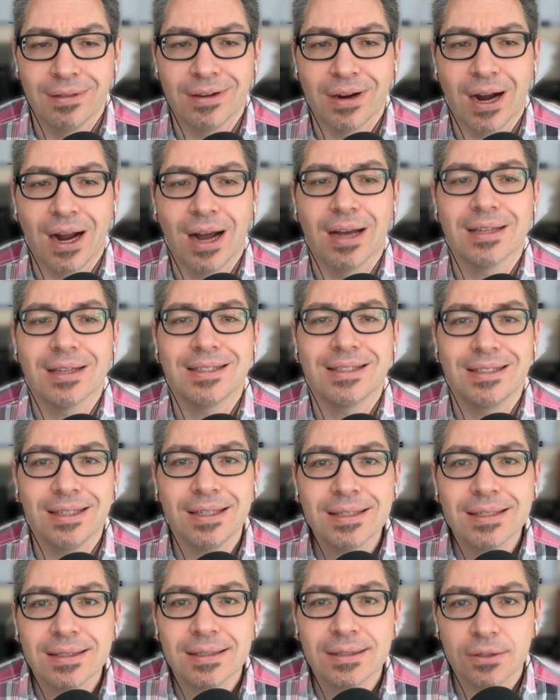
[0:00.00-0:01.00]
There are
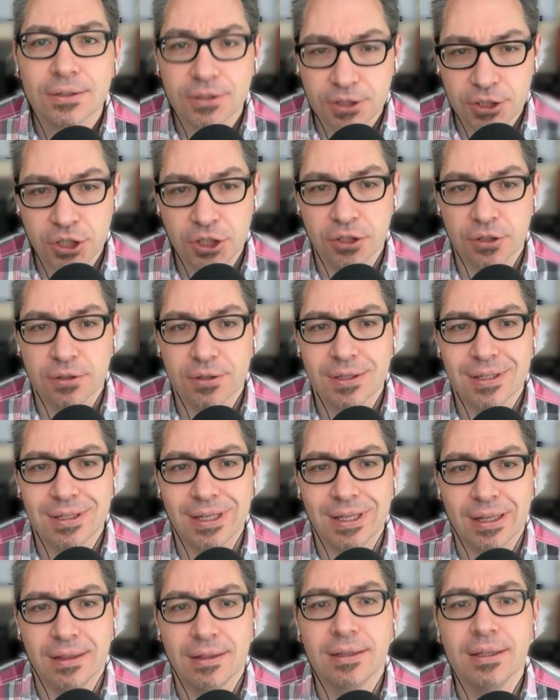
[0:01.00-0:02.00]
six conditions
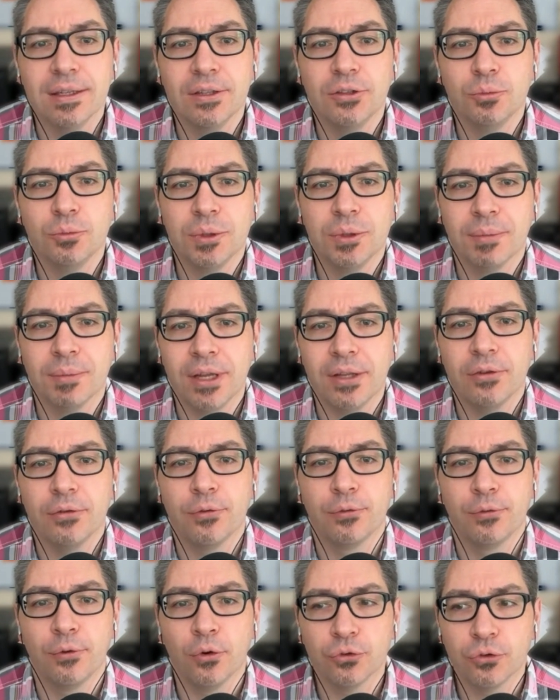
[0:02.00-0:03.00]
that need to be met
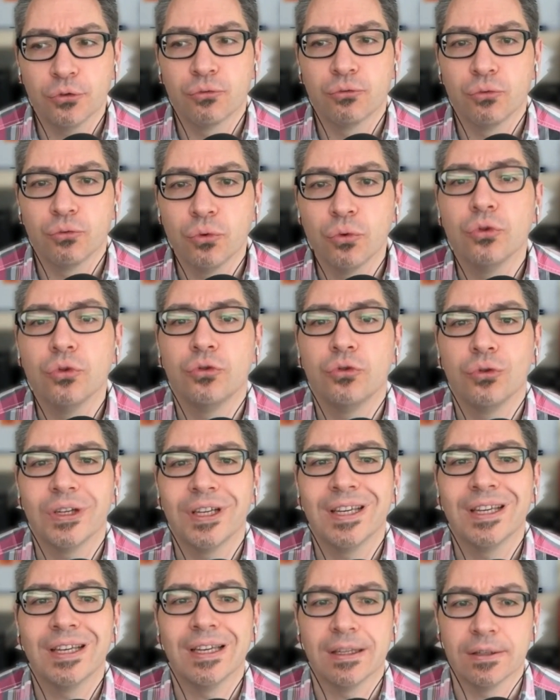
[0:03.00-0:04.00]
for the rule to
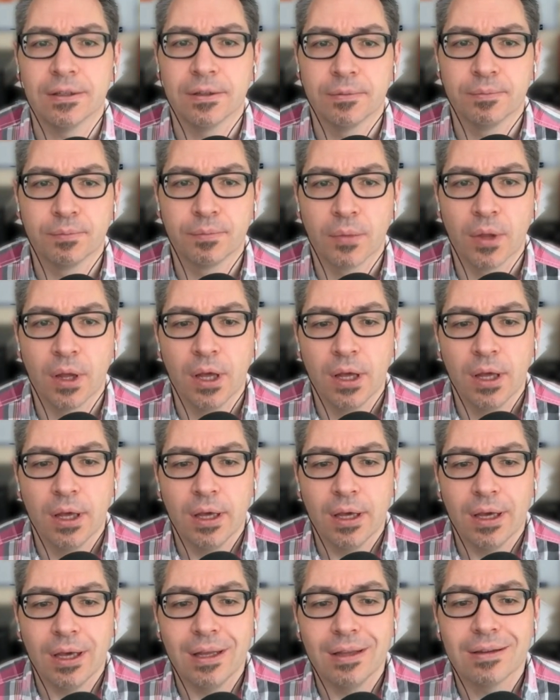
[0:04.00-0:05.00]
kick in.
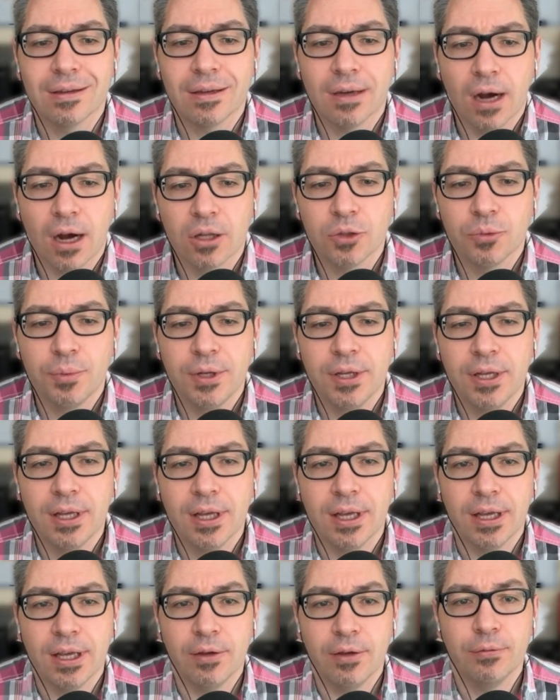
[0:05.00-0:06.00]
It can't be
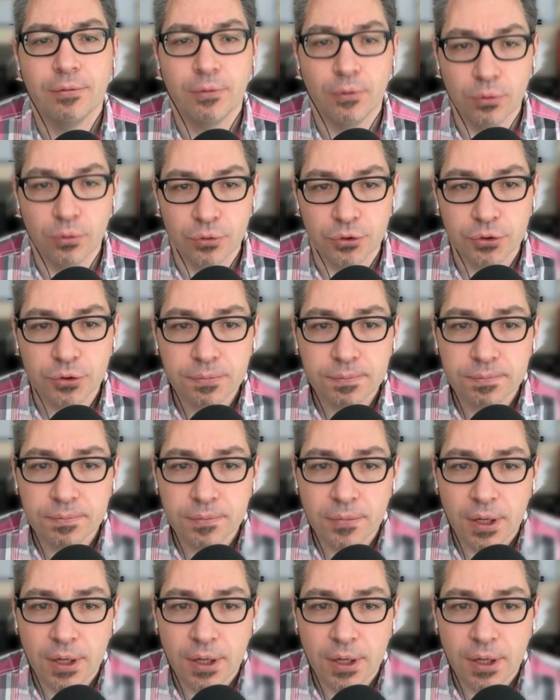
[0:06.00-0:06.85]
a folder,